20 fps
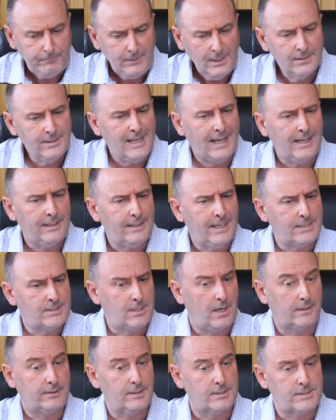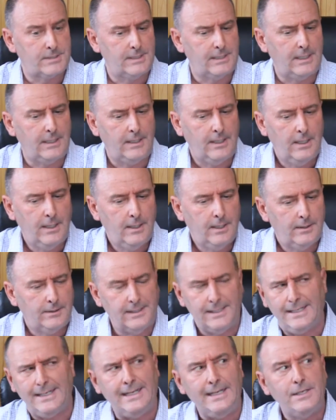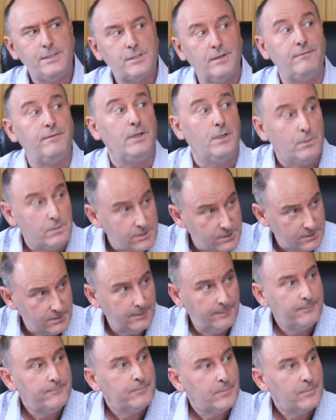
then they start to see the ease of use.